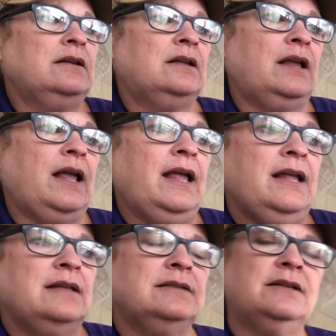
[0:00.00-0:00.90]

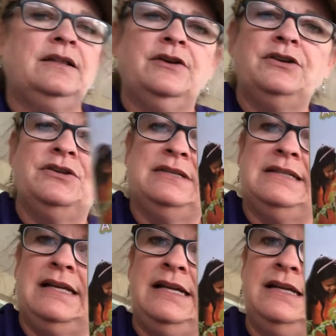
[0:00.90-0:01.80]
Okay, so there you
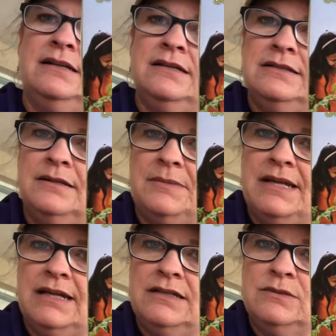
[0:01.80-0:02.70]
see some
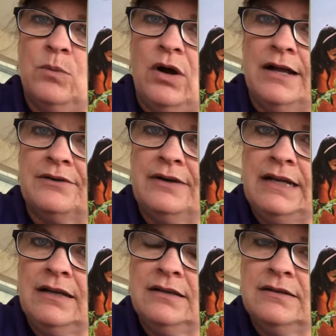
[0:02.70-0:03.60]
kids
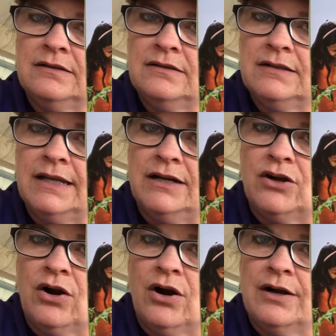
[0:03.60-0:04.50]
watering in a
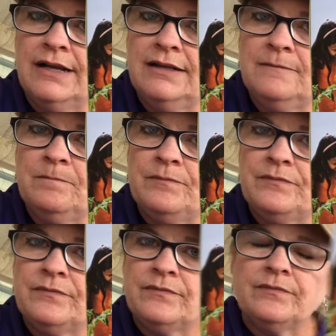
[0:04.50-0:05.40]
garden.
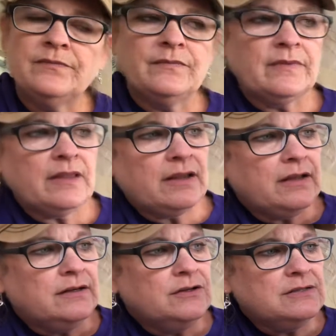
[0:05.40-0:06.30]

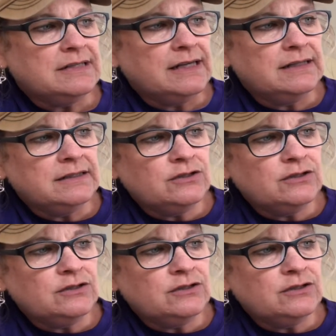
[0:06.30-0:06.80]
And you see a little